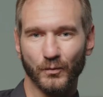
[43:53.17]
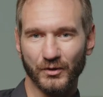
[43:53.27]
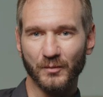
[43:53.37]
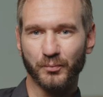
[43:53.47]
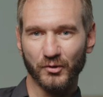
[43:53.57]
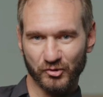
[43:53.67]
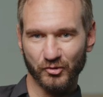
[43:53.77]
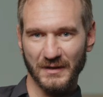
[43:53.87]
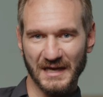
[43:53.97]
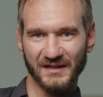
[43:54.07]
When you put
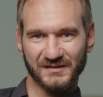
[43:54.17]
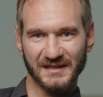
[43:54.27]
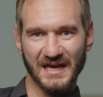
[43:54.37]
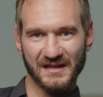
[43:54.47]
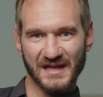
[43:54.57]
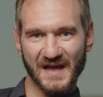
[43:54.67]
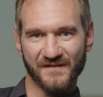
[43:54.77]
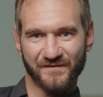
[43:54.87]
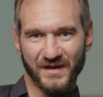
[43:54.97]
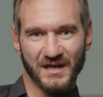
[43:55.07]
two hands together
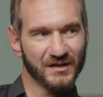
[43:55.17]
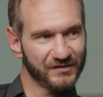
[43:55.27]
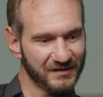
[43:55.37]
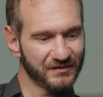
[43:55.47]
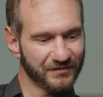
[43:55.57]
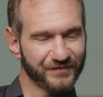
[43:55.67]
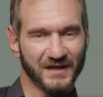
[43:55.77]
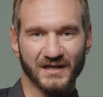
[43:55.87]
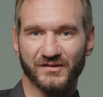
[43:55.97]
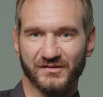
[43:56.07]
and fingers into
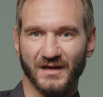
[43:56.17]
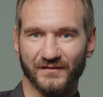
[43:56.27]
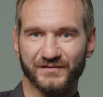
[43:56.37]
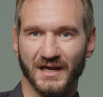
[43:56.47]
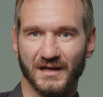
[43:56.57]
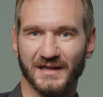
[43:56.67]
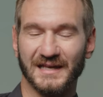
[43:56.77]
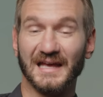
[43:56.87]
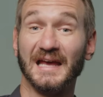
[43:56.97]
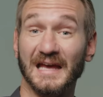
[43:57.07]
fingers
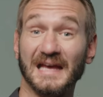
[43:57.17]
dovetailing,